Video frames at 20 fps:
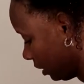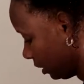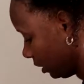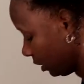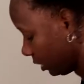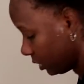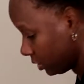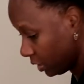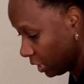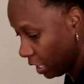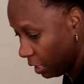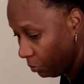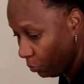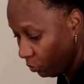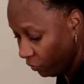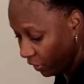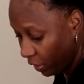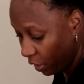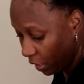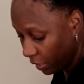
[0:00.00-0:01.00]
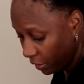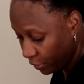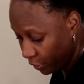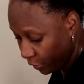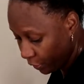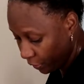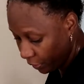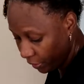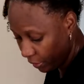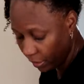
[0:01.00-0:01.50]
because now I'm moving on
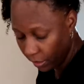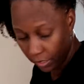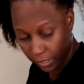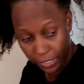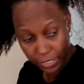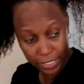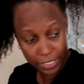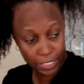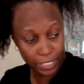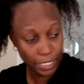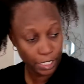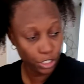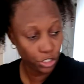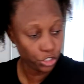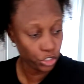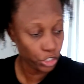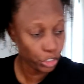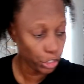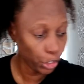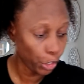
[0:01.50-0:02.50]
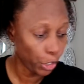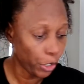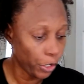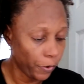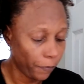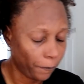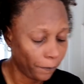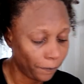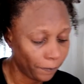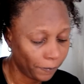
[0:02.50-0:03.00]
to conditioner.
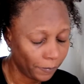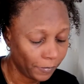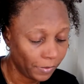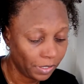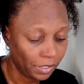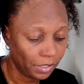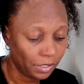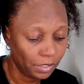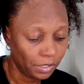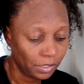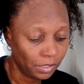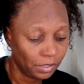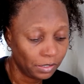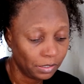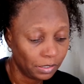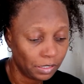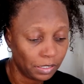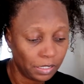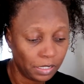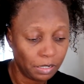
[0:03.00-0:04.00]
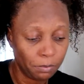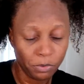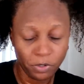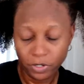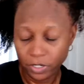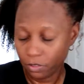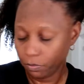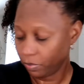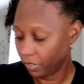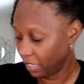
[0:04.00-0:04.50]
I'm
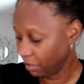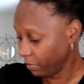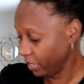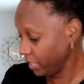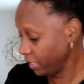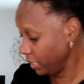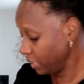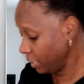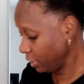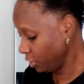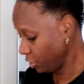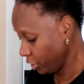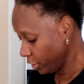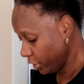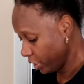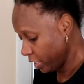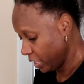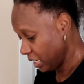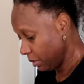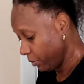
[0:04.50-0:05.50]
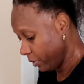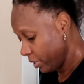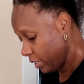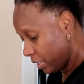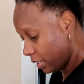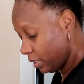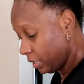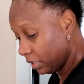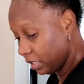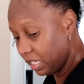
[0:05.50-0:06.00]
going to apply my conditioner and I'm
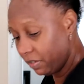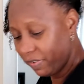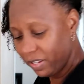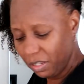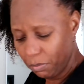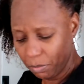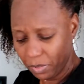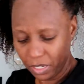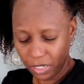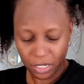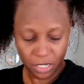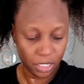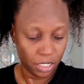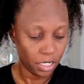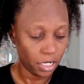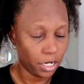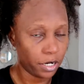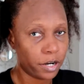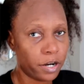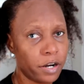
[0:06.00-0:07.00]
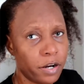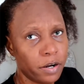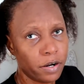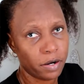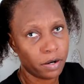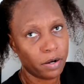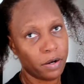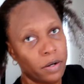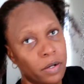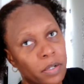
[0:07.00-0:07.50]
going to leave it in my hair
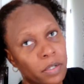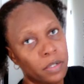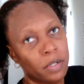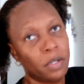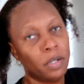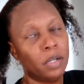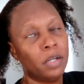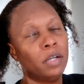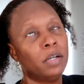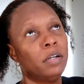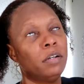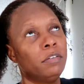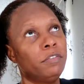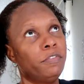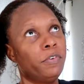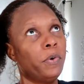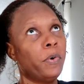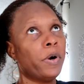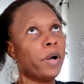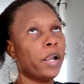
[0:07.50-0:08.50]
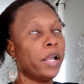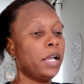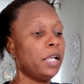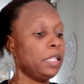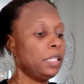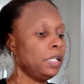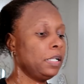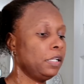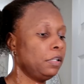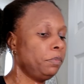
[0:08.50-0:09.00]
for
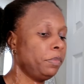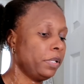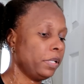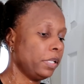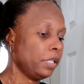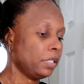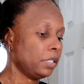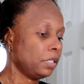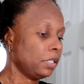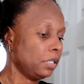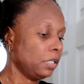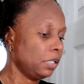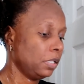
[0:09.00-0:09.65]
a little bit.